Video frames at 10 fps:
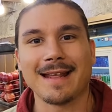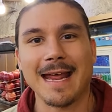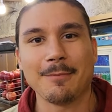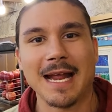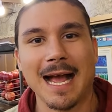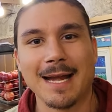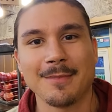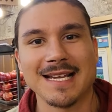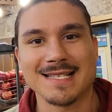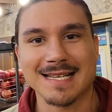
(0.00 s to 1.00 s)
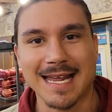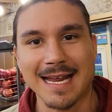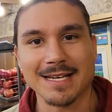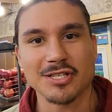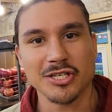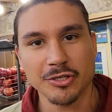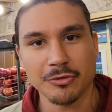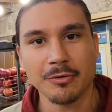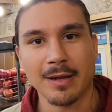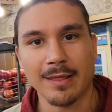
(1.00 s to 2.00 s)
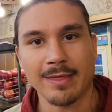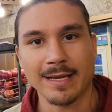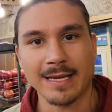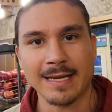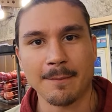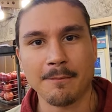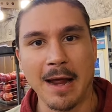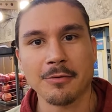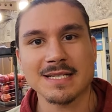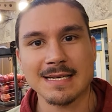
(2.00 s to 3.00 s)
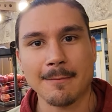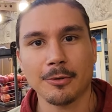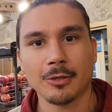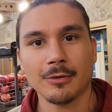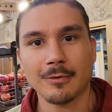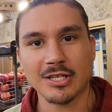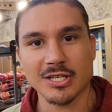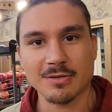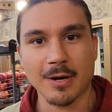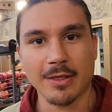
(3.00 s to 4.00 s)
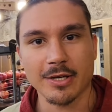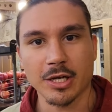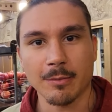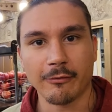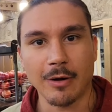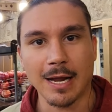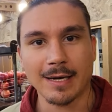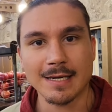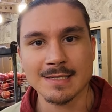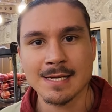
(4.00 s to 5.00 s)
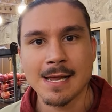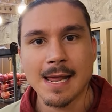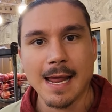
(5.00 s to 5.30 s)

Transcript: The gate behind me is the gate to the Mount Temple, which is where the Dome of Rock is.